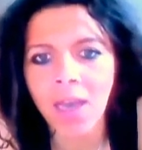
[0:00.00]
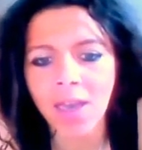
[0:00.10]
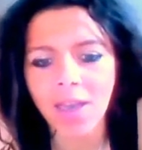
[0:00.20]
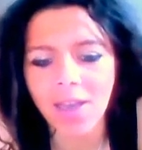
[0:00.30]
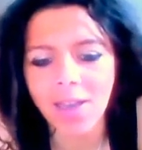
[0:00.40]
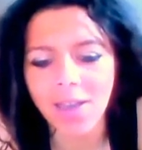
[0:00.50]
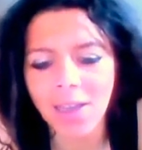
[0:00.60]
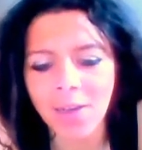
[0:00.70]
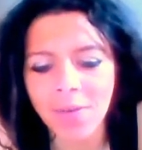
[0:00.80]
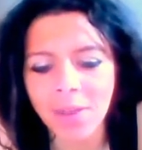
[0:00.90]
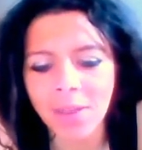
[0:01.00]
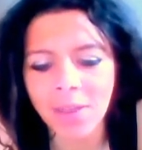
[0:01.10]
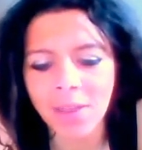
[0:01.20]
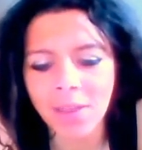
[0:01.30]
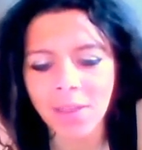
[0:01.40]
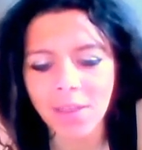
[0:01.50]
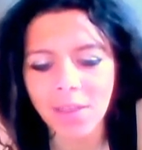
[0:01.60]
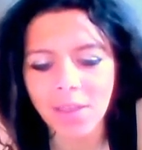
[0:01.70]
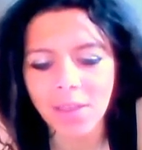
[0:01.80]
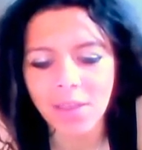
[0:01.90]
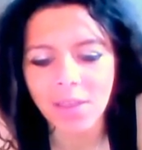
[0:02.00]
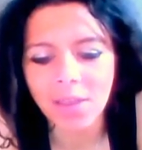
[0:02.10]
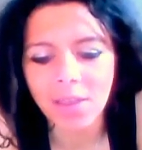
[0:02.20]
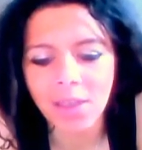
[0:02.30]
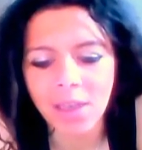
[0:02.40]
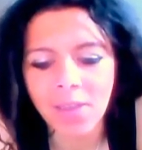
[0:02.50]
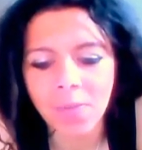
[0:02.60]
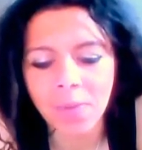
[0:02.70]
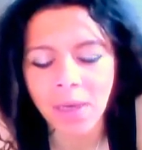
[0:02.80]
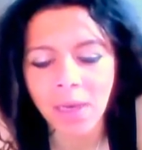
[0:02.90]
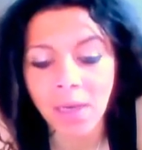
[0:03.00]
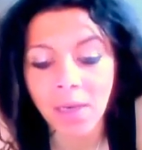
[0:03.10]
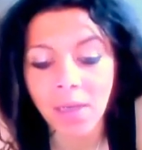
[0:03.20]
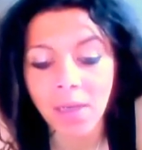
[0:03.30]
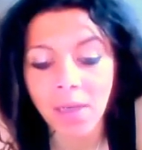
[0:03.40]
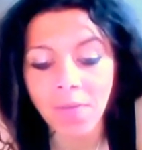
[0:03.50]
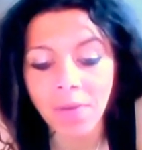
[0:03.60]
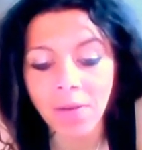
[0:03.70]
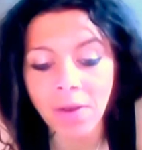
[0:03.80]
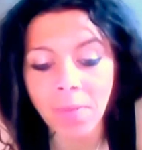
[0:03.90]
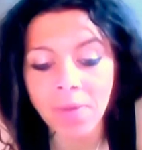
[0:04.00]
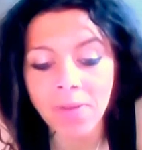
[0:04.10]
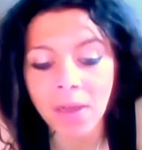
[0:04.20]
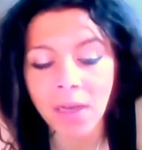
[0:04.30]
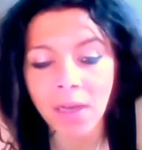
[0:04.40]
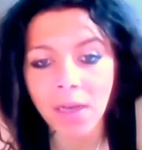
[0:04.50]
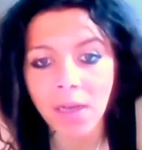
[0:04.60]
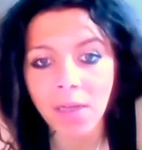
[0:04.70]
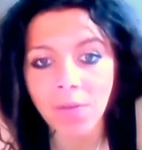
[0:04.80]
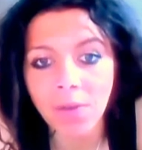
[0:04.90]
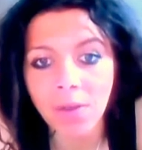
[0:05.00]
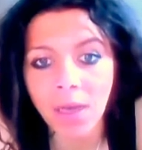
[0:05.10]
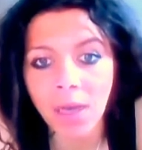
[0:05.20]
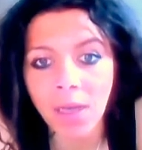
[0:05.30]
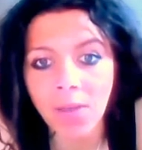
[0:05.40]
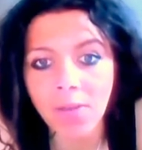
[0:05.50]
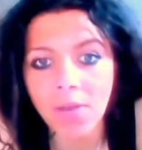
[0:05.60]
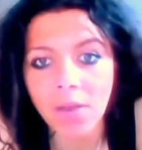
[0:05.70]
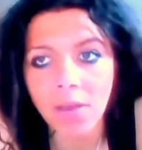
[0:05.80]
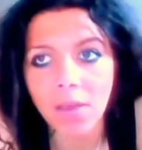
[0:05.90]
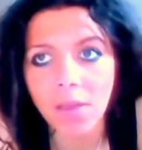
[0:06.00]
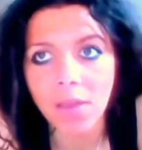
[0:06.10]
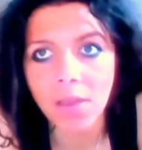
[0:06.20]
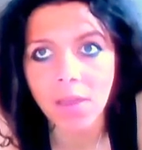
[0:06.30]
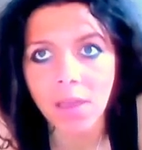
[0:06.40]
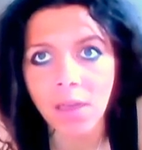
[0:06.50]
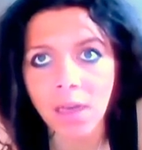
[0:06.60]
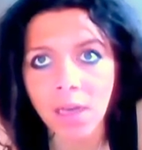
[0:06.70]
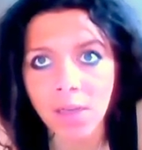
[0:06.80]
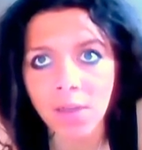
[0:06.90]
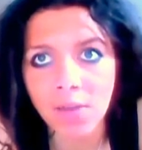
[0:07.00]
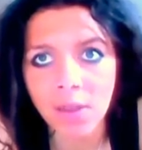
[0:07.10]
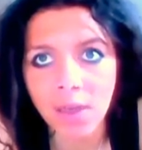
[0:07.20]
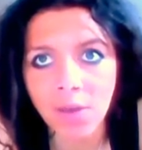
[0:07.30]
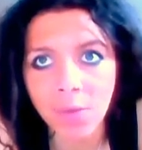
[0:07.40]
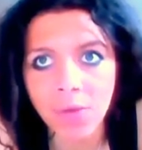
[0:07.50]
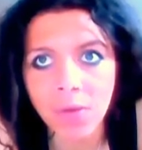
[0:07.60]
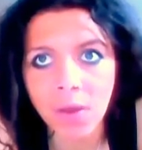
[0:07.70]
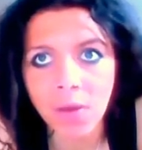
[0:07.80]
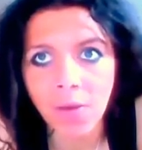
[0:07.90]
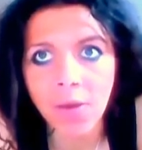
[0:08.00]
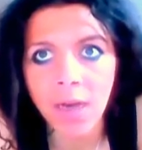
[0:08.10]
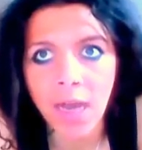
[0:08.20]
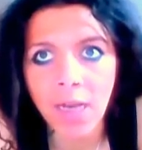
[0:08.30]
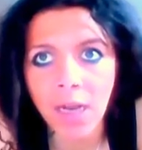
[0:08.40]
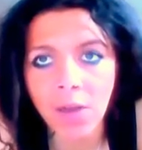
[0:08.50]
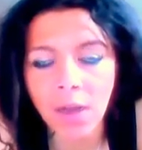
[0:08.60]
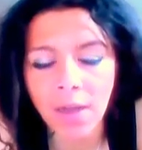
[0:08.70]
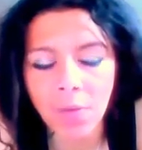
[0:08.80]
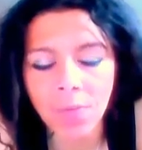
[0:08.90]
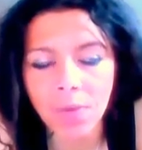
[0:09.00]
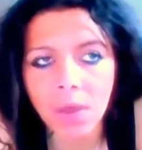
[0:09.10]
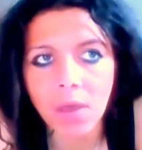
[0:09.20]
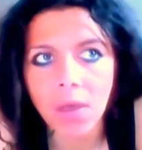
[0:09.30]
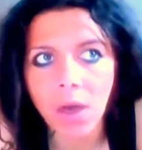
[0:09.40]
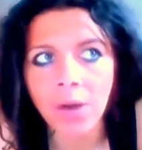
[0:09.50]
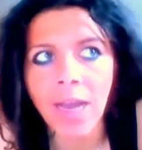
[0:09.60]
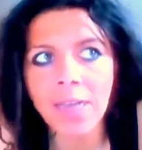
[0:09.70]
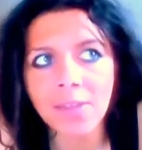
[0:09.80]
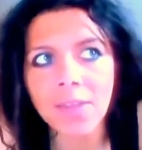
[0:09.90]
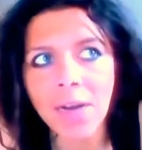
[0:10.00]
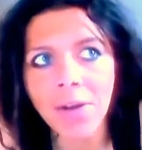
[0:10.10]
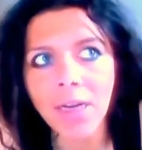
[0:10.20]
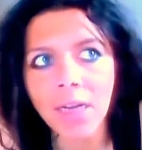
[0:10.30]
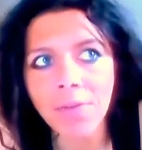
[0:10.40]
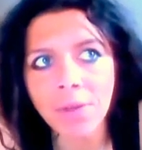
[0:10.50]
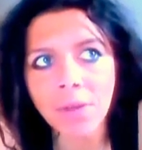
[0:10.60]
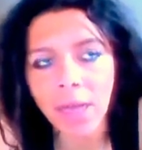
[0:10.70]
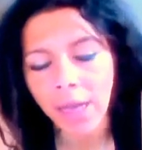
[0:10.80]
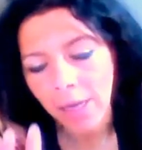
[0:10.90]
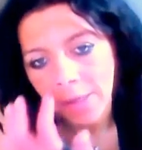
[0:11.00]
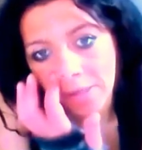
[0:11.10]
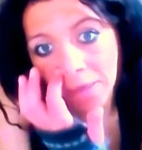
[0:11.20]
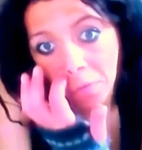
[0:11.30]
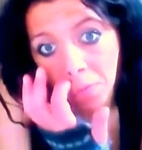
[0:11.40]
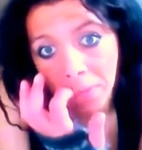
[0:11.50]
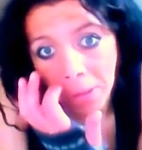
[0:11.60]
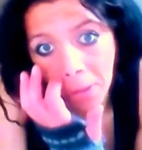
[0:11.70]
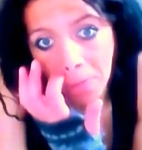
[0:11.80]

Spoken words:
what to say other than it's been a very bizarre few days. I understand what's going on an esoteric level. I